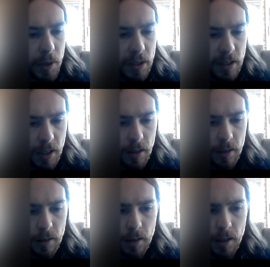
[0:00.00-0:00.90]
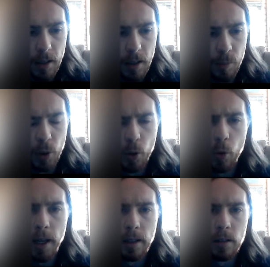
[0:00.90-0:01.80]
these
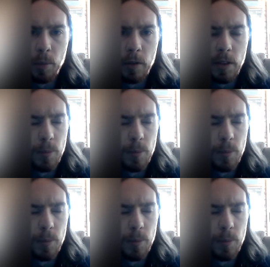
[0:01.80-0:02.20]
blue-eyed, I believe it's